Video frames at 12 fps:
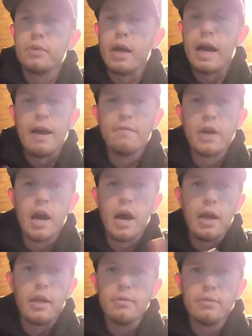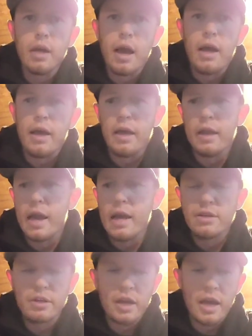I've got it, and
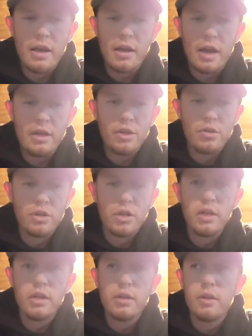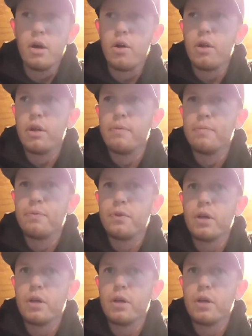actually I used it on